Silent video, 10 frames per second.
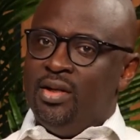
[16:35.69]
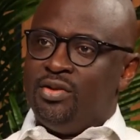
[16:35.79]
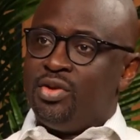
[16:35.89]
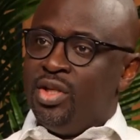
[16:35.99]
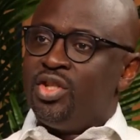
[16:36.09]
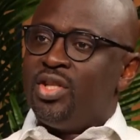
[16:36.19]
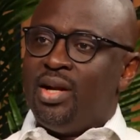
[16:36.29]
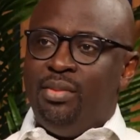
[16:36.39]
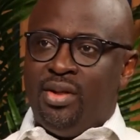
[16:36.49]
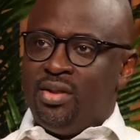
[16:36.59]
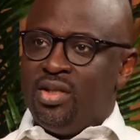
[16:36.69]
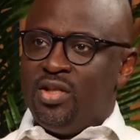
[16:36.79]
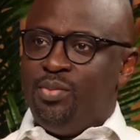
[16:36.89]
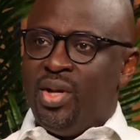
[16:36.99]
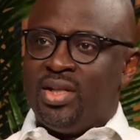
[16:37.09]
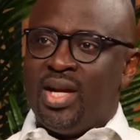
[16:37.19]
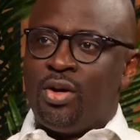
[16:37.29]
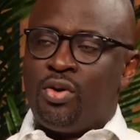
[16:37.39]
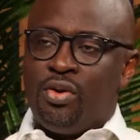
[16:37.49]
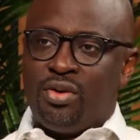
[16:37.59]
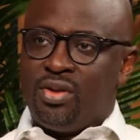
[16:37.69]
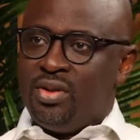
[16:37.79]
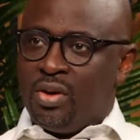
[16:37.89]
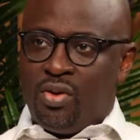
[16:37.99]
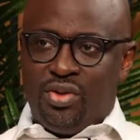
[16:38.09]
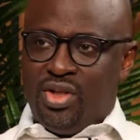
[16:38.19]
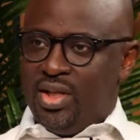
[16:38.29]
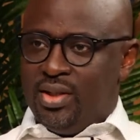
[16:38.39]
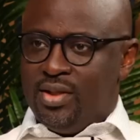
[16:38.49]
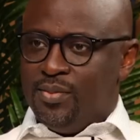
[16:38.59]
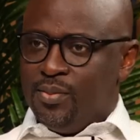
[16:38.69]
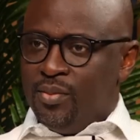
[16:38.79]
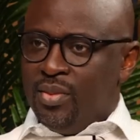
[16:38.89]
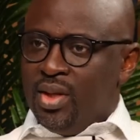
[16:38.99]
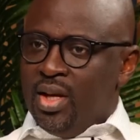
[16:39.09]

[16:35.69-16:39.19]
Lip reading: traditional medicine space across the continent. Okay.